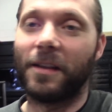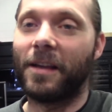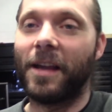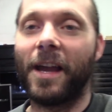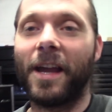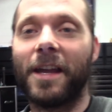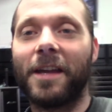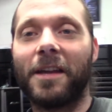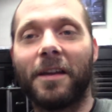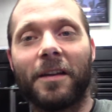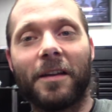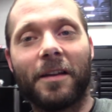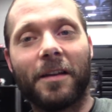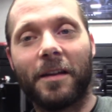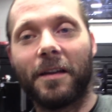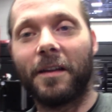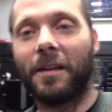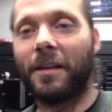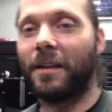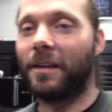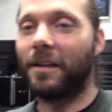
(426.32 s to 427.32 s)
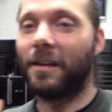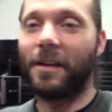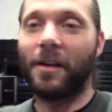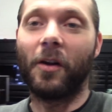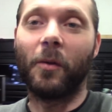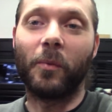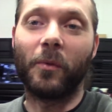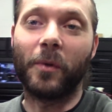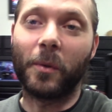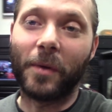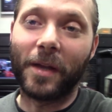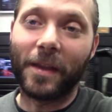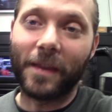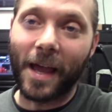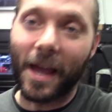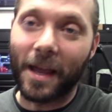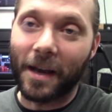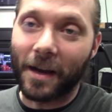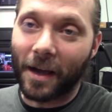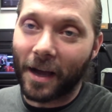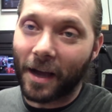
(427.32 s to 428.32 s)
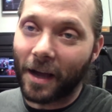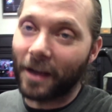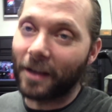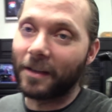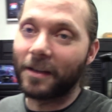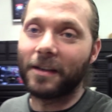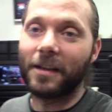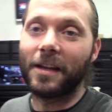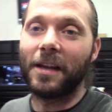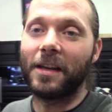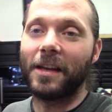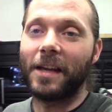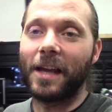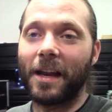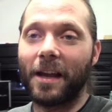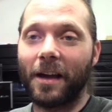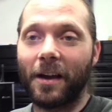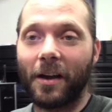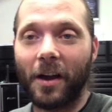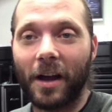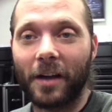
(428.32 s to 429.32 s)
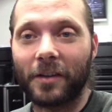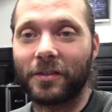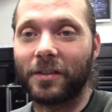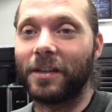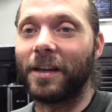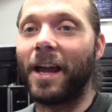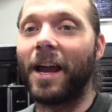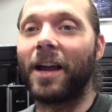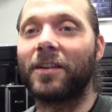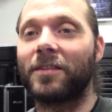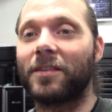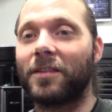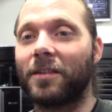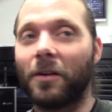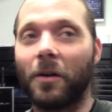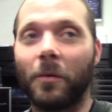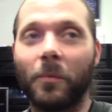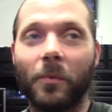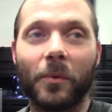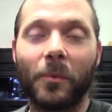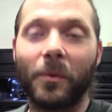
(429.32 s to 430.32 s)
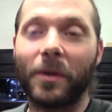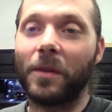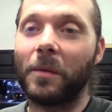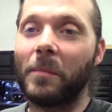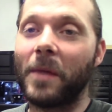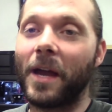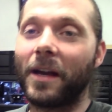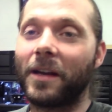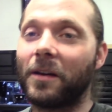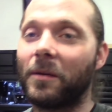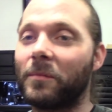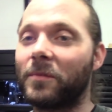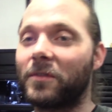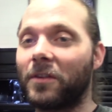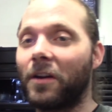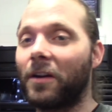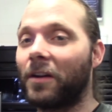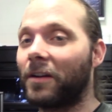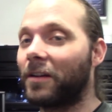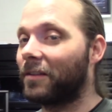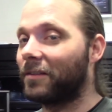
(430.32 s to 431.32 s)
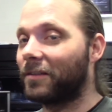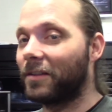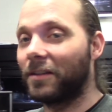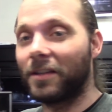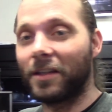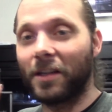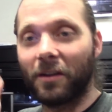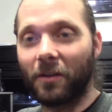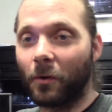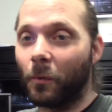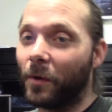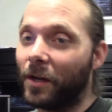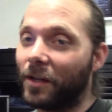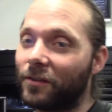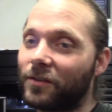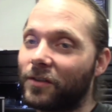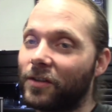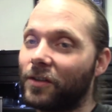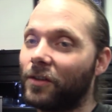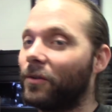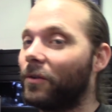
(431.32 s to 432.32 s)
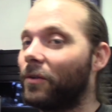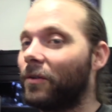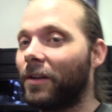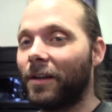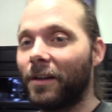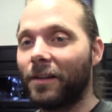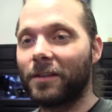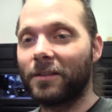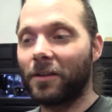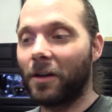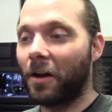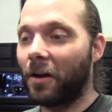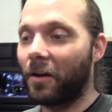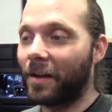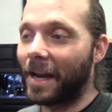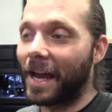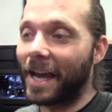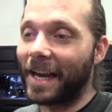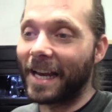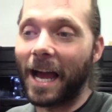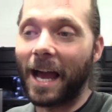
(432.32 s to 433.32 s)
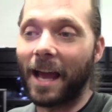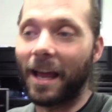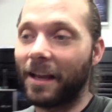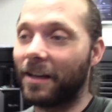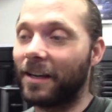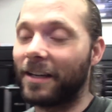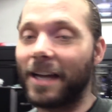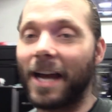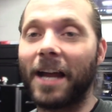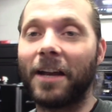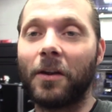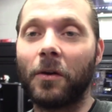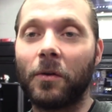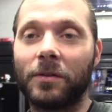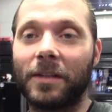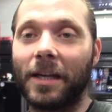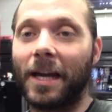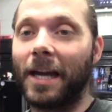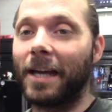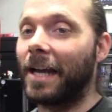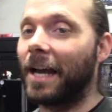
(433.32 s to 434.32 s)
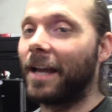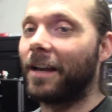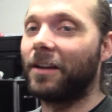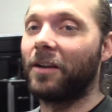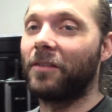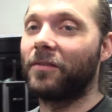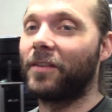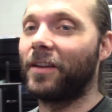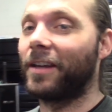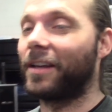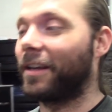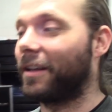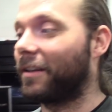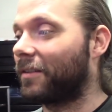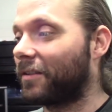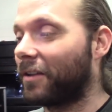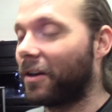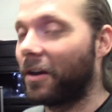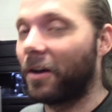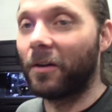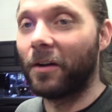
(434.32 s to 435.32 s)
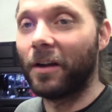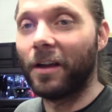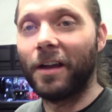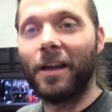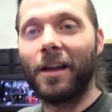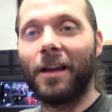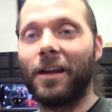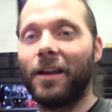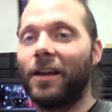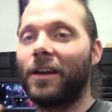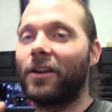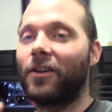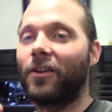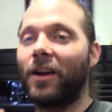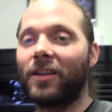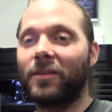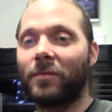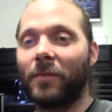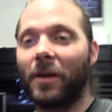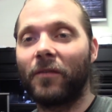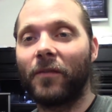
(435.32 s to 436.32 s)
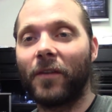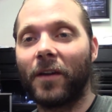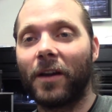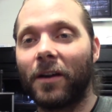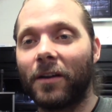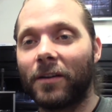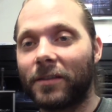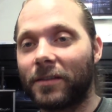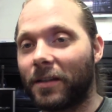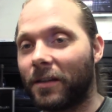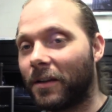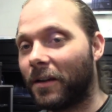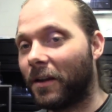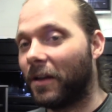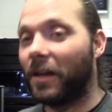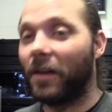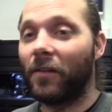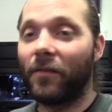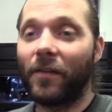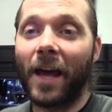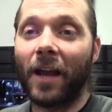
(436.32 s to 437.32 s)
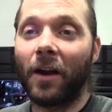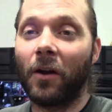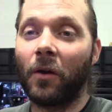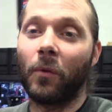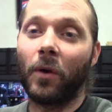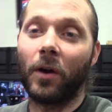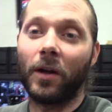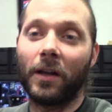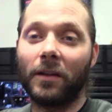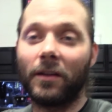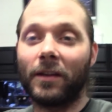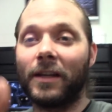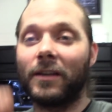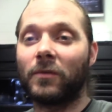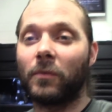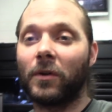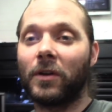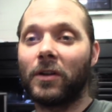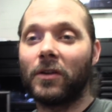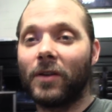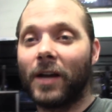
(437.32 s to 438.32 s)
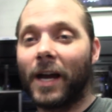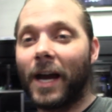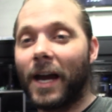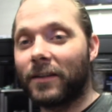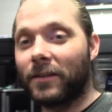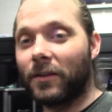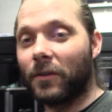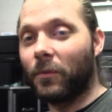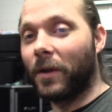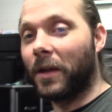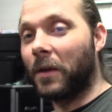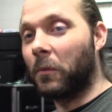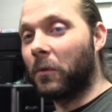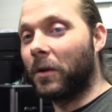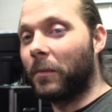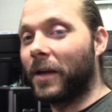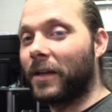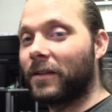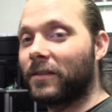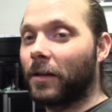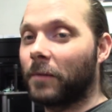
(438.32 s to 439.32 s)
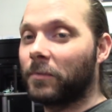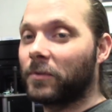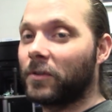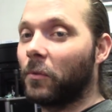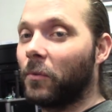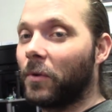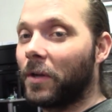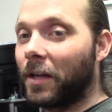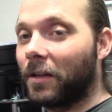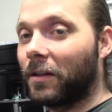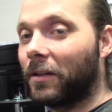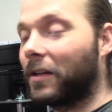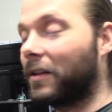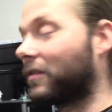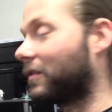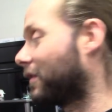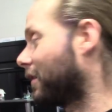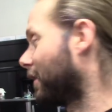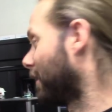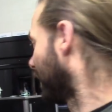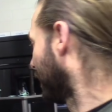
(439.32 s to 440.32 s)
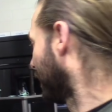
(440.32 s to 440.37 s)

hey, hope we win that uh, Indiana auction next. Hope we win the Mecum, so because the dealer wins too. So, and I got, God knows I got enough tickets. So, cross my fingers. If I don't want at least one of you guys who win, one of my subs could win at least.